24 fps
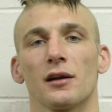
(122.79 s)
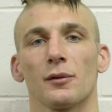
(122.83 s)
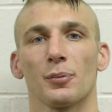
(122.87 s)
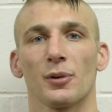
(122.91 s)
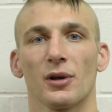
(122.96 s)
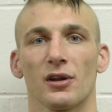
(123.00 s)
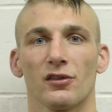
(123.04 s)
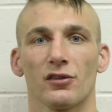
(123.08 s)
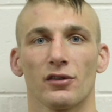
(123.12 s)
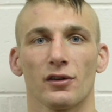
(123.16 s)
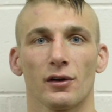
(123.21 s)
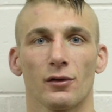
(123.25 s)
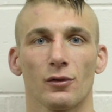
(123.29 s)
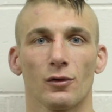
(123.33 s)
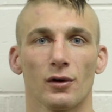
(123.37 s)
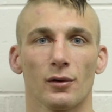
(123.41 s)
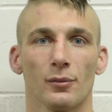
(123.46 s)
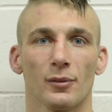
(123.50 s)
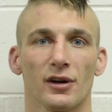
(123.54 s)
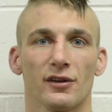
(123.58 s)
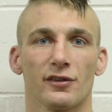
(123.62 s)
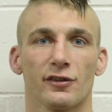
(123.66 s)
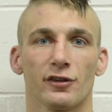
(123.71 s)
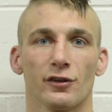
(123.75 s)
up injuring one of
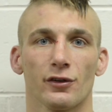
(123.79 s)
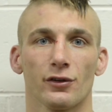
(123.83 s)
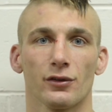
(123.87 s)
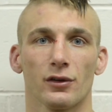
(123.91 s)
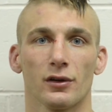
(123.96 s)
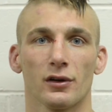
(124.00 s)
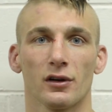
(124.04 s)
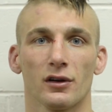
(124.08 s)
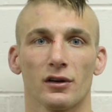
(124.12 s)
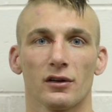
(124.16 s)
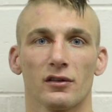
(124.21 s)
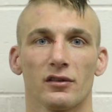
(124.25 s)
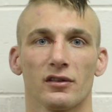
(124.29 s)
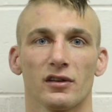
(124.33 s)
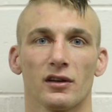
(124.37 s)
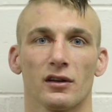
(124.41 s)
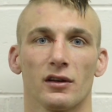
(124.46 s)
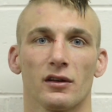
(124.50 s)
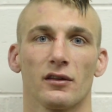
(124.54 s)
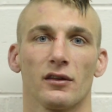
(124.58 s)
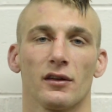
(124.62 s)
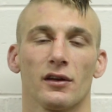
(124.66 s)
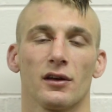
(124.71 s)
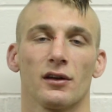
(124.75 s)
my shoulders,
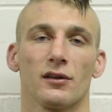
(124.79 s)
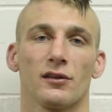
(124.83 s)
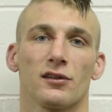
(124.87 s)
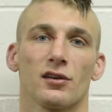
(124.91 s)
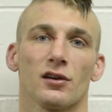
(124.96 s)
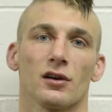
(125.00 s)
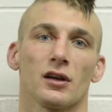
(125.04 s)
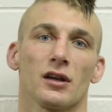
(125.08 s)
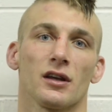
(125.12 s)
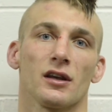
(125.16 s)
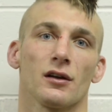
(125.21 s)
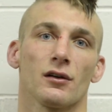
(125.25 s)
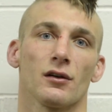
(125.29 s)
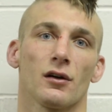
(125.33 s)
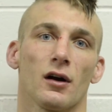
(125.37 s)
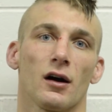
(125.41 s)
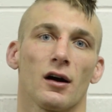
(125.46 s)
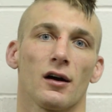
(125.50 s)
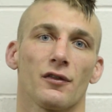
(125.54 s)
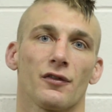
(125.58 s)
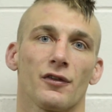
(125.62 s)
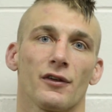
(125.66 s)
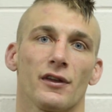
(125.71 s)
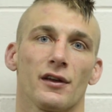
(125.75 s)
and then took a year
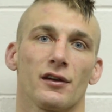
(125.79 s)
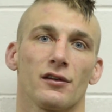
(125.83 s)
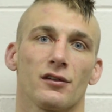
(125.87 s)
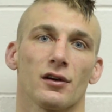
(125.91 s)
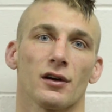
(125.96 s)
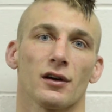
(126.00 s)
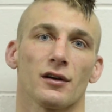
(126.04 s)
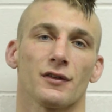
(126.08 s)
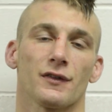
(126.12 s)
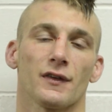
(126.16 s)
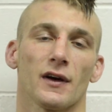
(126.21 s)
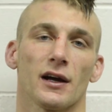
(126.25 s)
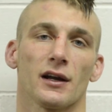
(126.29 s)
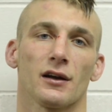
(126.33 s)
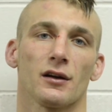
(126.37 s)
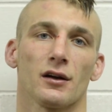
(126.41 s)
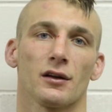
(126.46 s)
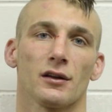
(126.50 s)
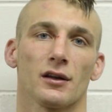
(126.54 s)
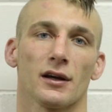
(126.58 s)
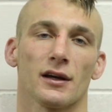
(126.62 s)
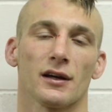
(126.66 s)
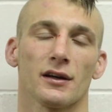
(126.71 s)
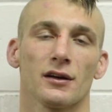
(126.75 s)
off, and then took a fight
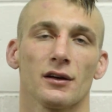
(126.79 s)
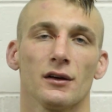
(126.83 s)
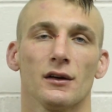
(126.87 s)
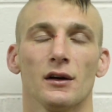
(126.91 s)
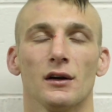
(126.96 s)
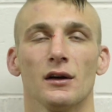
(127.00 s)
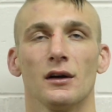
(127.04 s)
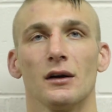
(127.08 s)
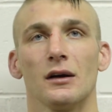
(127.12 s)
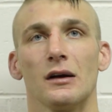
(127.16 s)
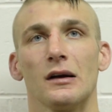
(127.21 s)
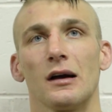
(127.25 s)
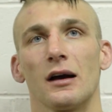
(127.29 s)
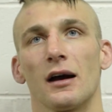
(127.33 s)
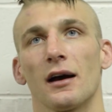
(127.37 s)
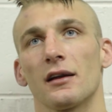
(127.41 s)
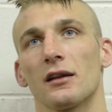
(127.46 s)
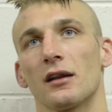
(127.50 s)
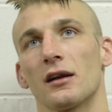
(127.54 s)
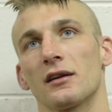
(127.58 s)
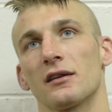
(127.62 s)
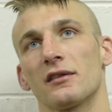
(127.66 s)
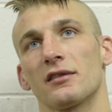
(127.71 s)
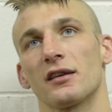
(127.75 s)
on like I'd
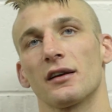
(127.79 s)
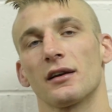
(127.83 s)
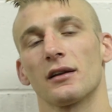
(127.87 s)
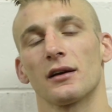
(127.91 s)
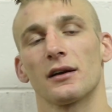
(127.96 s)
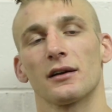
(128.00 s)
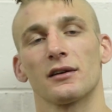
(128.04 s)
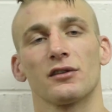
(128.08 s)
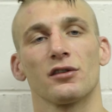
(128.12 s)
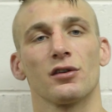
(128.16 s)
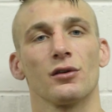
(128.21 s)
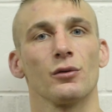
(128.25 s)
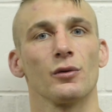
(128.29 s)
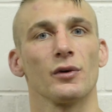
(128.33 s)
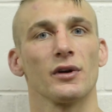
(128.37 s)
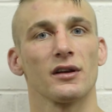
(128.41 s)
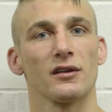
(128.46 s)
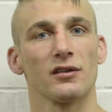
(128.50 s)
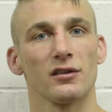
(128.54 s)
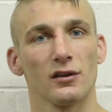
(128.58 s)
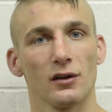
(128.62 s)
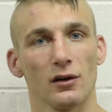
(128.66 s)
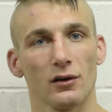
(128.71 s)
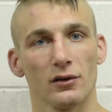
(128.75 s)
like to say like two
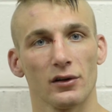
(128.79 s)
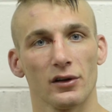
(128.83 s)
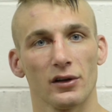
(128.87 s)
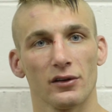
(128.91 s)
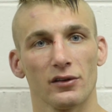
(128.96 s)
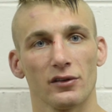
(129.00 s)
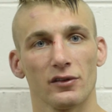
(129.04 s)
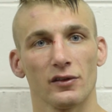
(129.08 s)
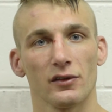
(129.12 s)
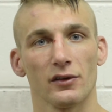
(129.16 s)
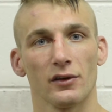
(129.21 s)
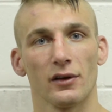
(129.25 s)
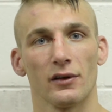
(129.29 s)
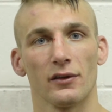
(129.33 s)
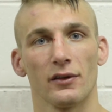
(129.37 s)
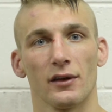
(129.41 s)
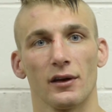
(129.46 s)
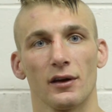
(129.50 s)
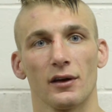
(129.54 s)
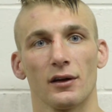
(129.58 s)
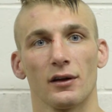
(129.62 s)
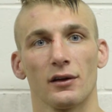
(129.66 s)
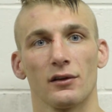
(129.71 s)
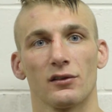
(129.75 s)
weeks notice, and
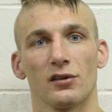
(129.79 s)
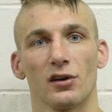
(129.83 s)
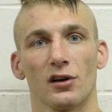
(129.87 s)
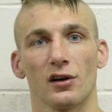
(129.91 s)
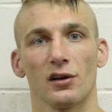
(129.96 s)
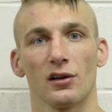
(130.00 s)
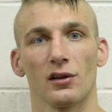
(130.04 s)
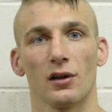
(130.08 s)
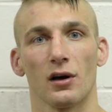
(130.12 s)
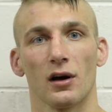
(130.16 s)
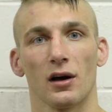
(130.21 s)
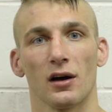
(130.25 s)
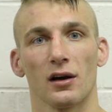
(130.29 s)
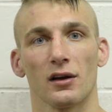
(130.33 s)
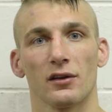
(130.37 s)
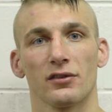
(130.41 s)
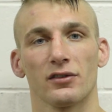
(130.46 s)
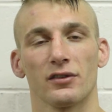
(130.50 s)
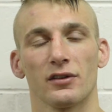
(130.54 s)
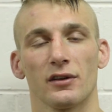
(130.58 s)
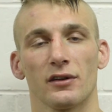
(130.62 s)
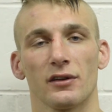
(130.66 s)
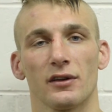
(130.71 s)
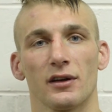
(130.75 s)
then took a
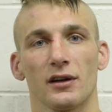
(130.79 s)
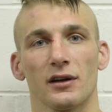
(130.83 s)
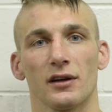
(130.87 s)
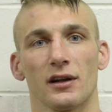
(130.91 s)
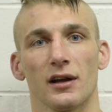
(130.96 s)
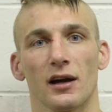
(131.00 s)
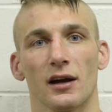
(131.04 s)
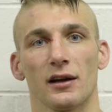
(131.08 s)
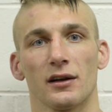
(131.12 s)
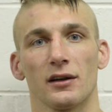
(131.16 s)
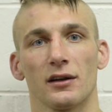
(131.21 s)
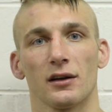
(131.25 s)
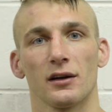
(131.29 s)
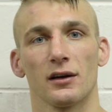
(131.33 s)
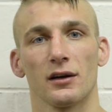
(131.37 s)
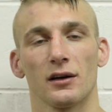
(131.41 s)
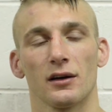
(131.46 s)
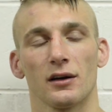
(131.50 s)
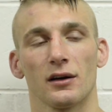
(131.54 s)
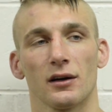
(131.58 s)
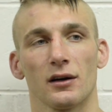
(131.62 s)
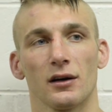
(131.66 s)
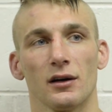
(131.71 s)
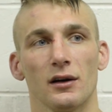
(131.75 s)
loss, and then kind
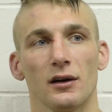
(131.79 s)
of